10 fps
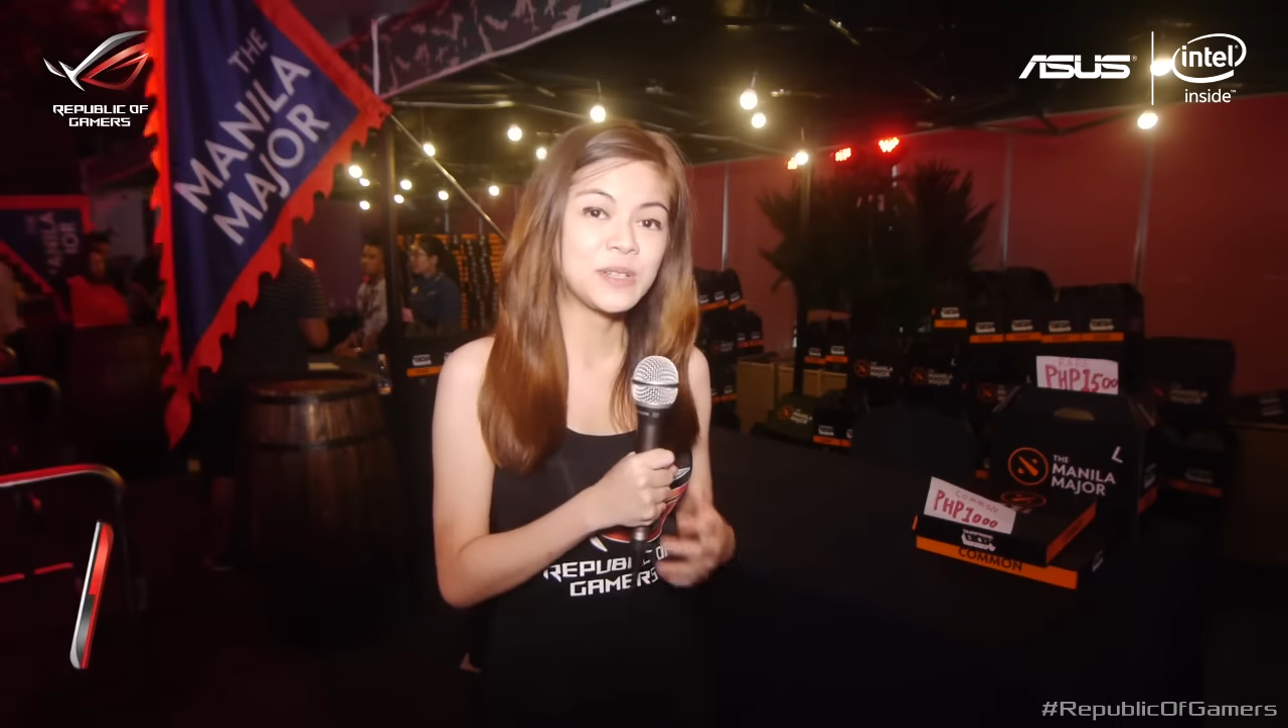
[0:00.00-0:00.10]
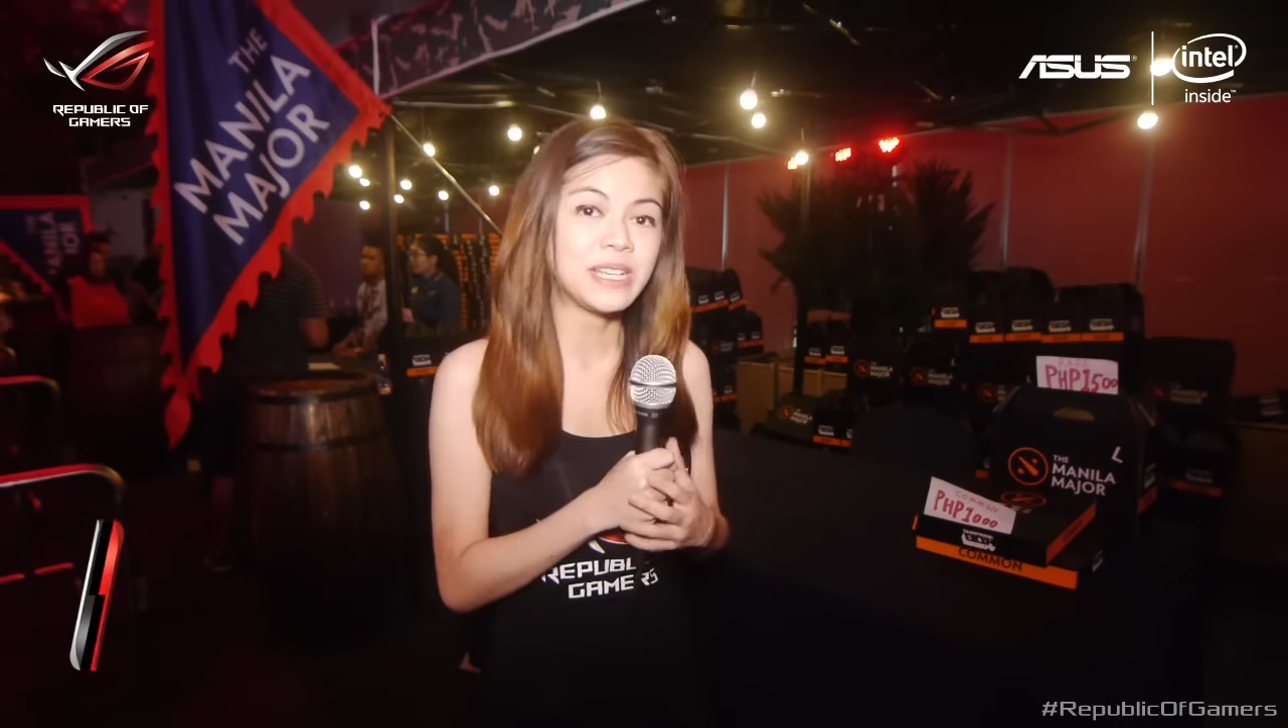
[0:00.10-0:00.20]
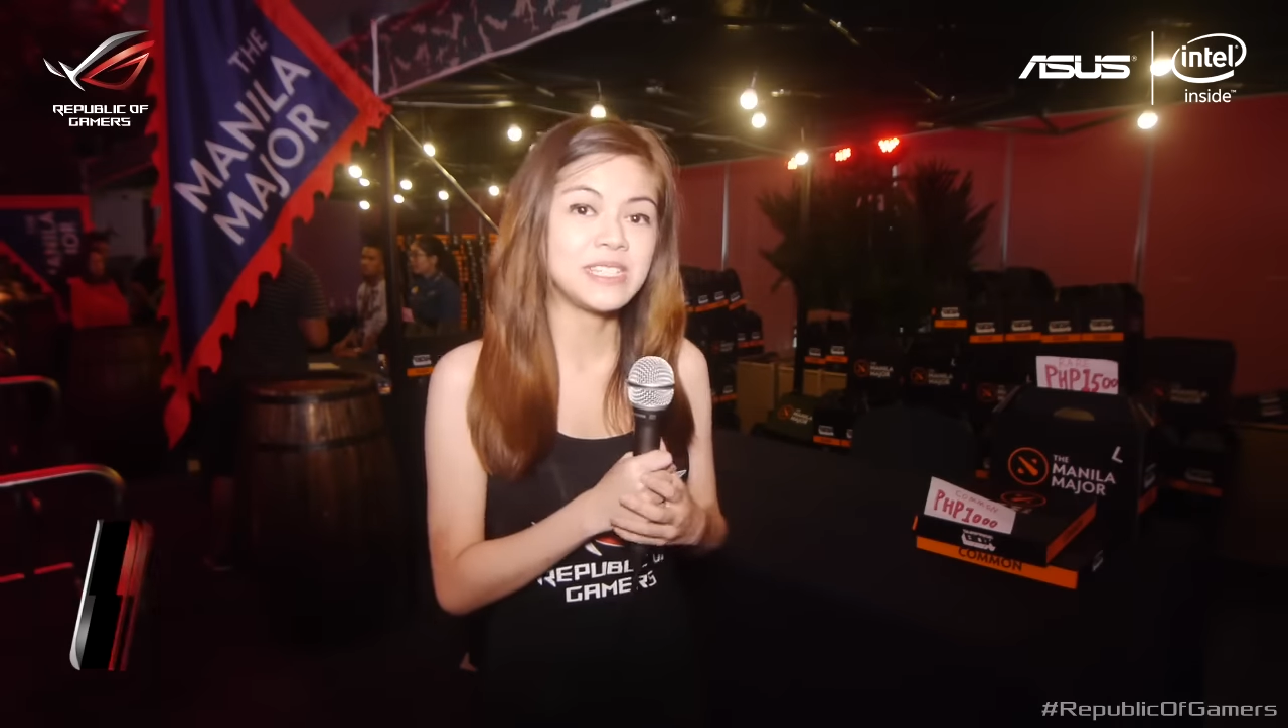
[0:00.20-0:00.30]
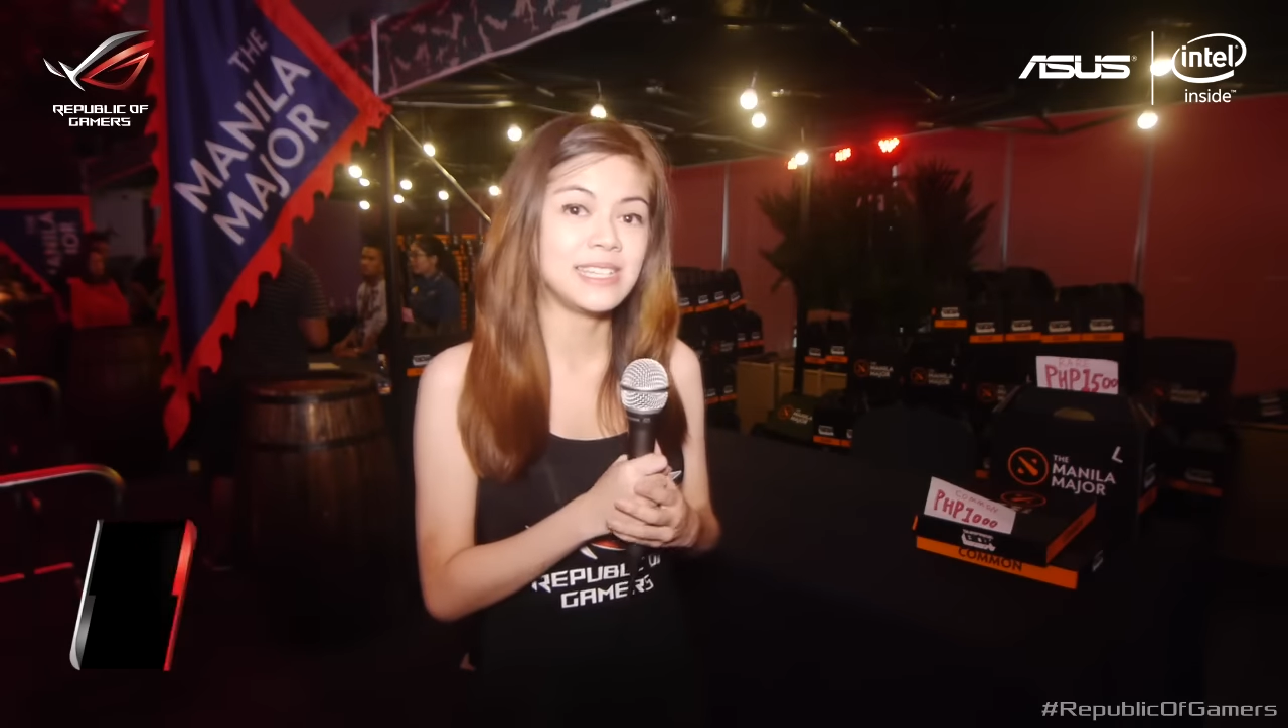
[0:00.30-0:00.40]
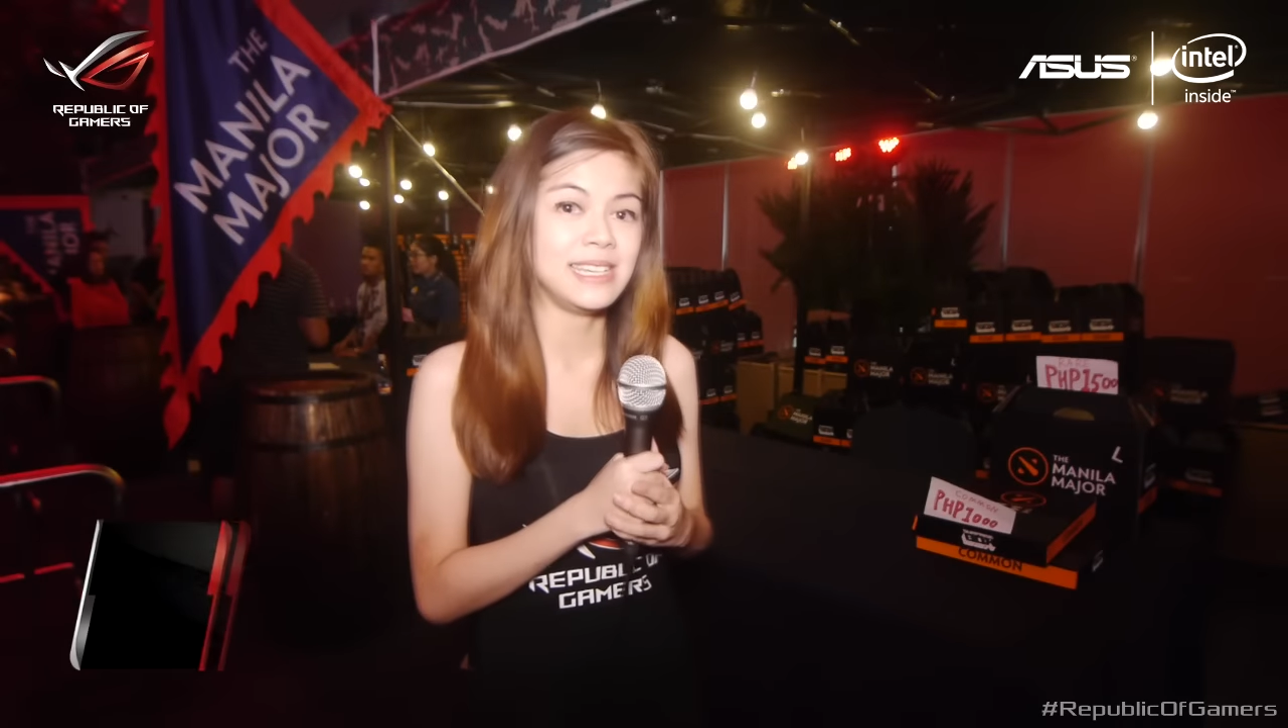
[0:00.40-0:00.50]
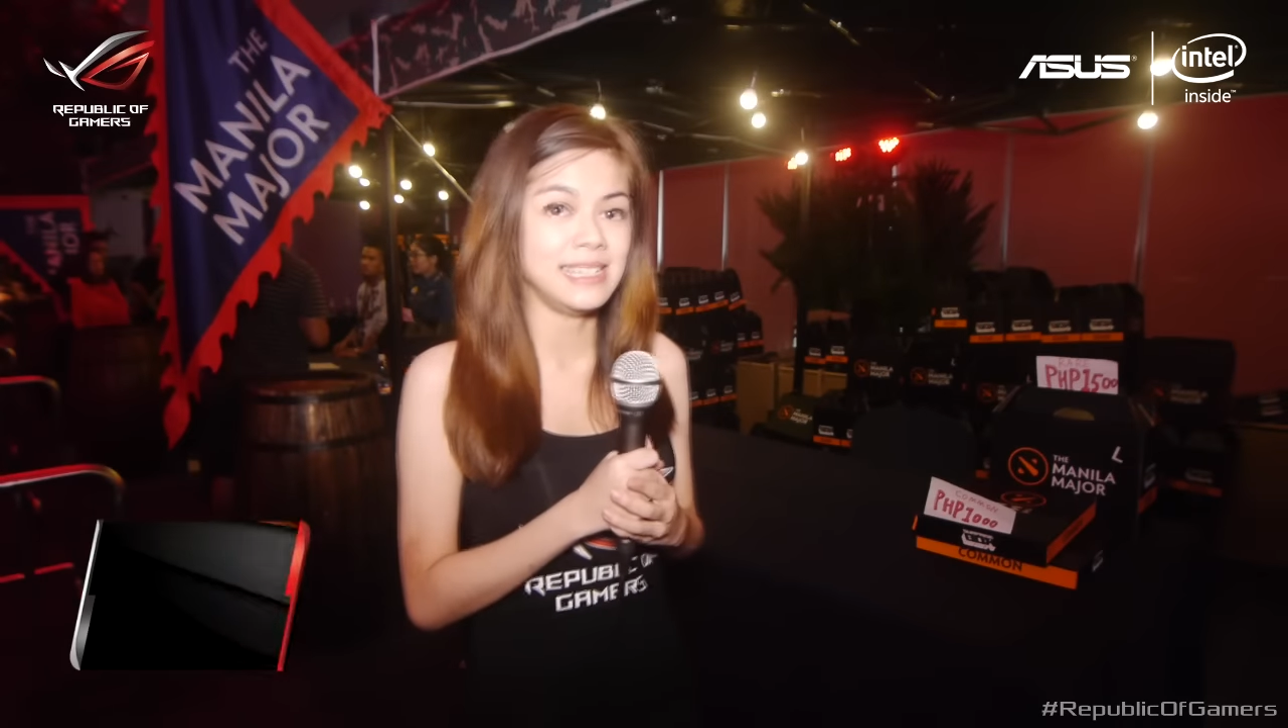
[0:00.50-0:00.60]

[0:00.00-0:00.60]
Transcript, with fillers: question